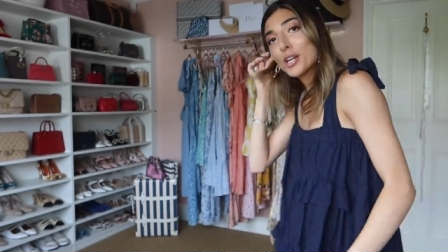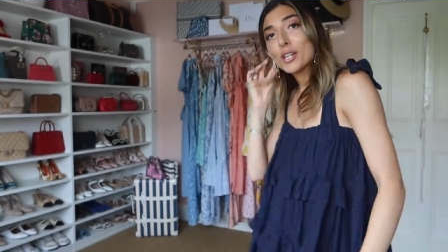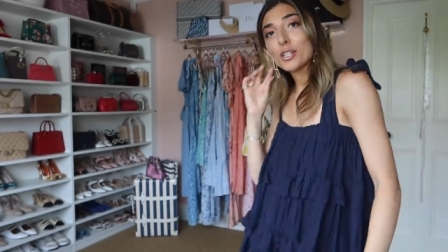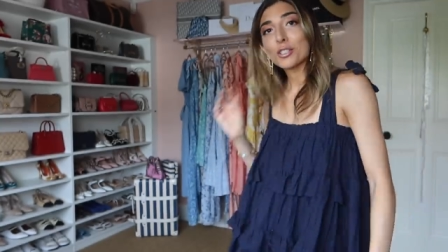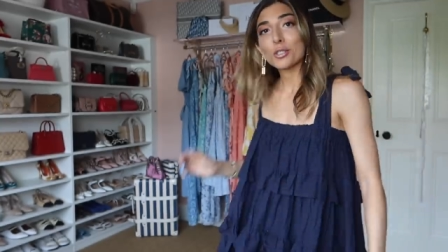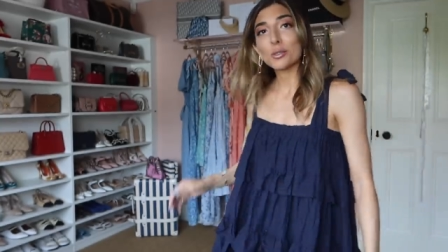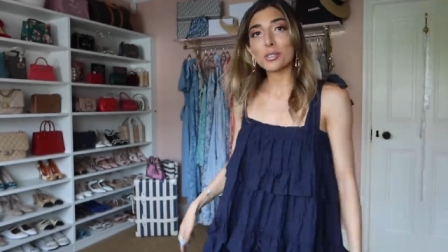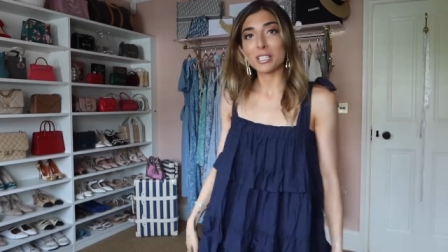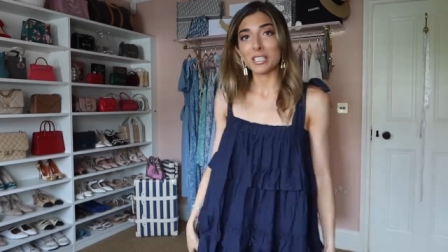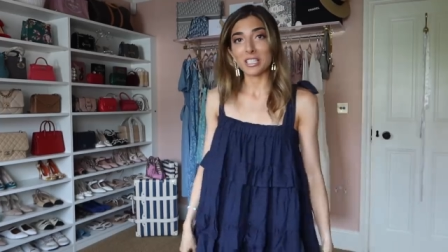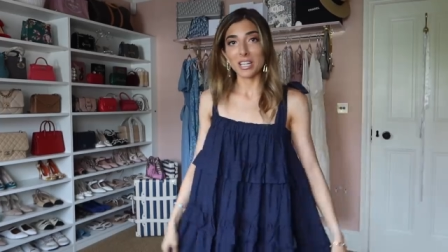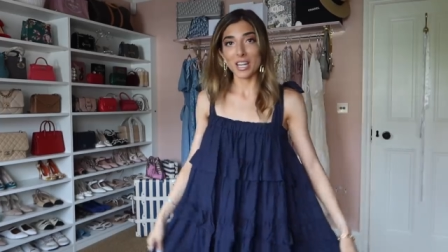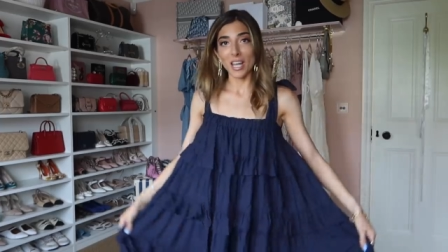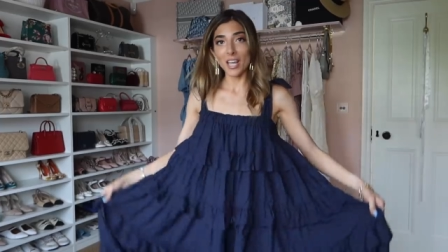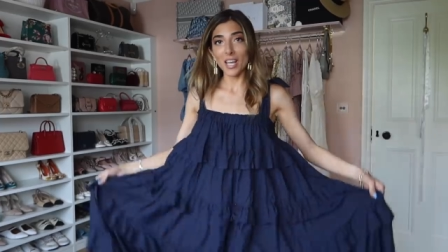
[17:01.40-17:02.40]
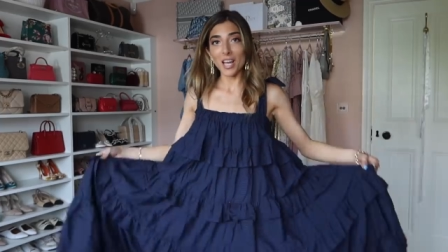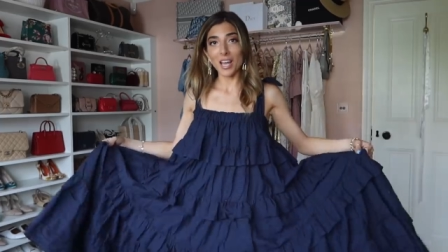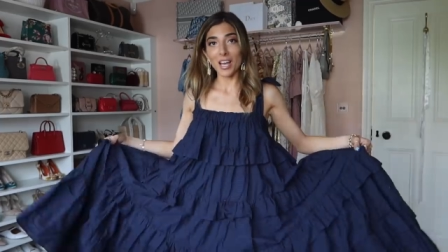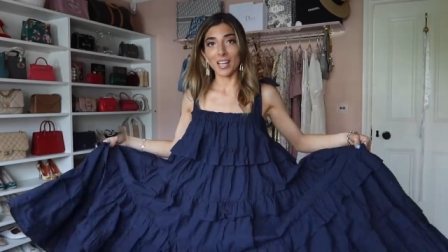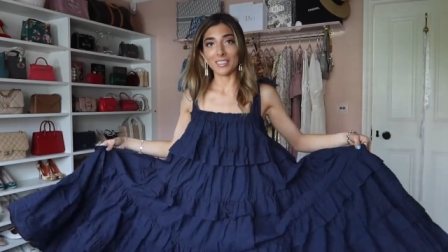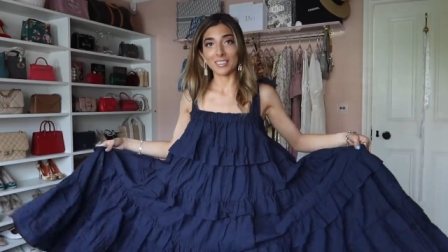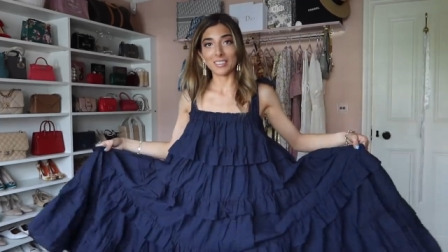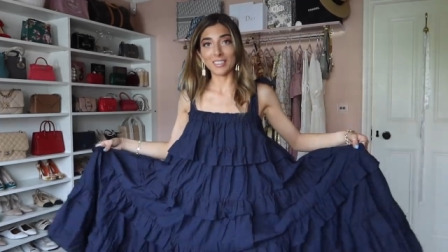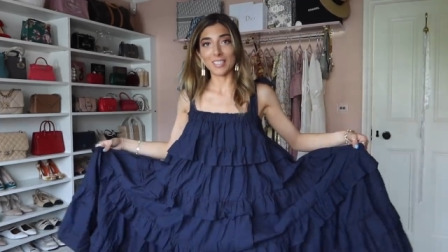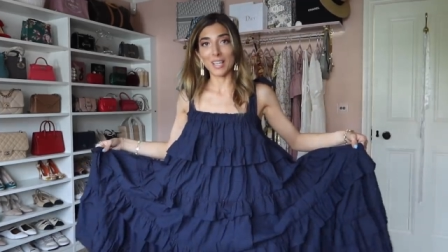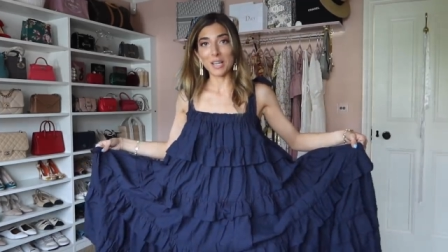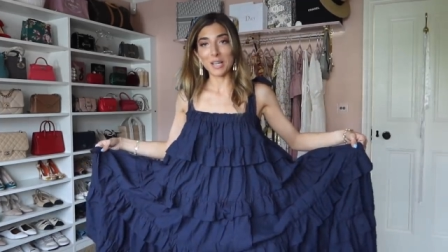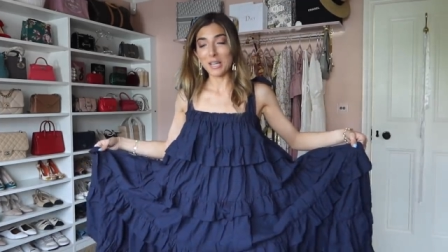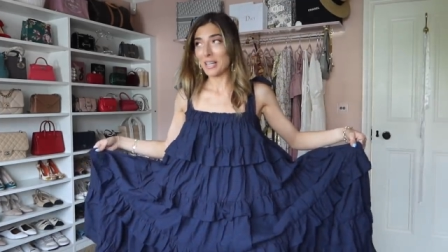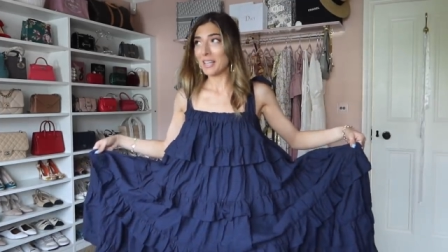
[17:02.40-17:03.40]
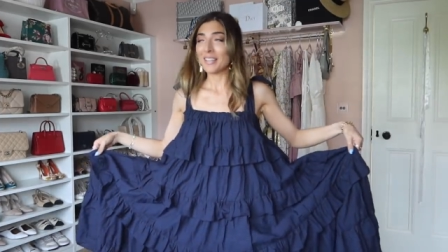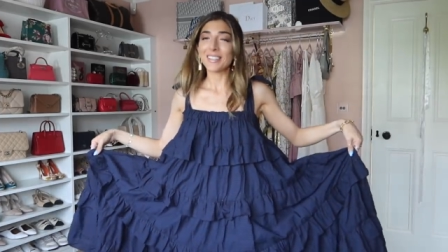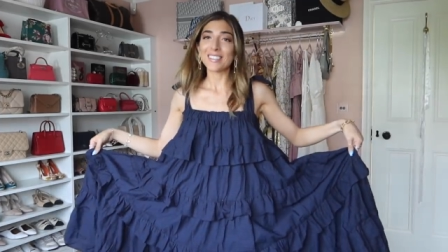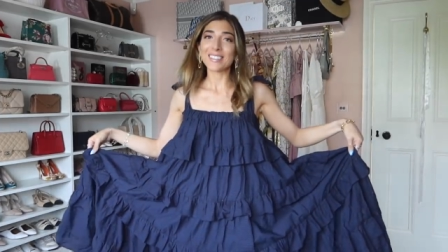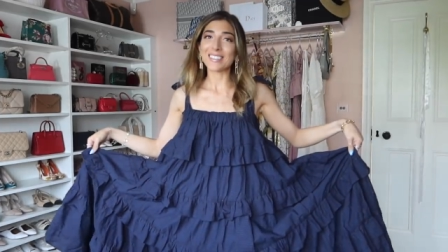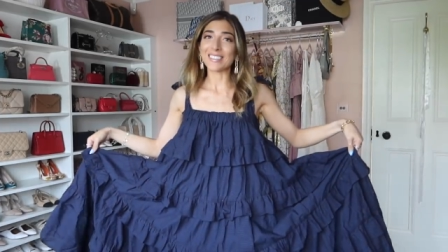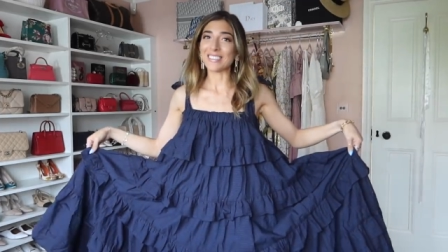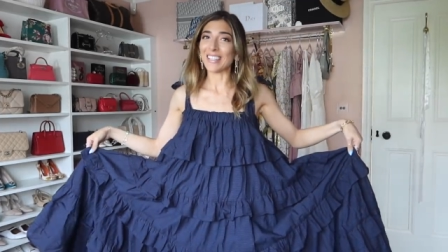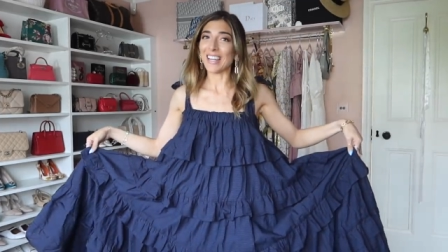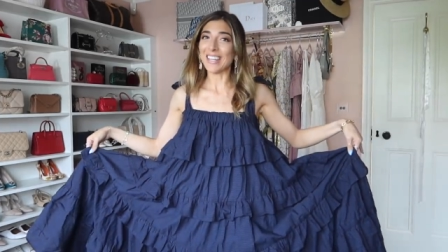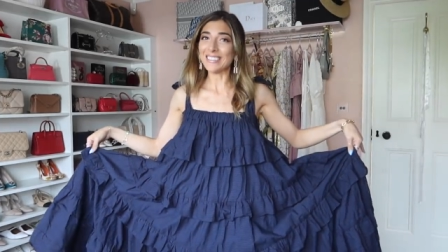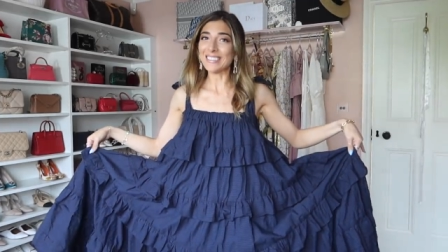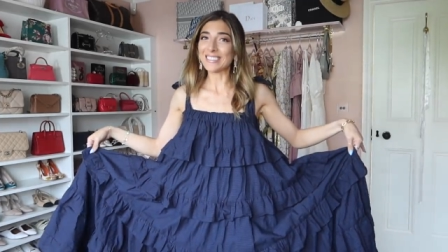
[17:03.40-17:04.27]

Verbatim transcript: shooting today, hence the dress.